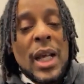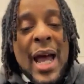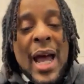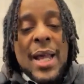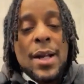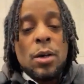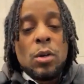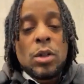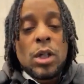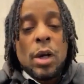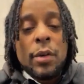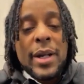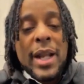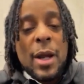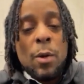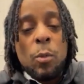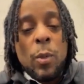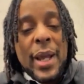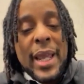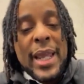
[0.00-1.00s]
I don't go
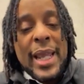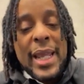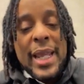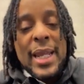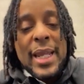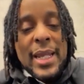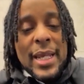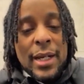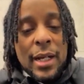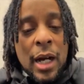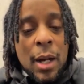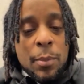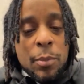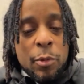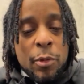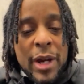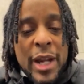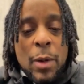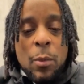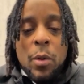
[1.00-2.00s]
that way,
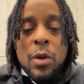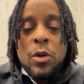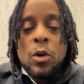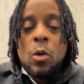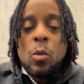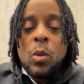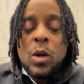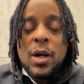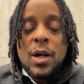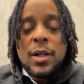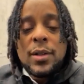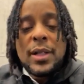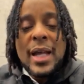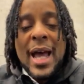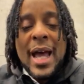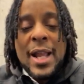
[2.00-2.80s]
Upgrade 101.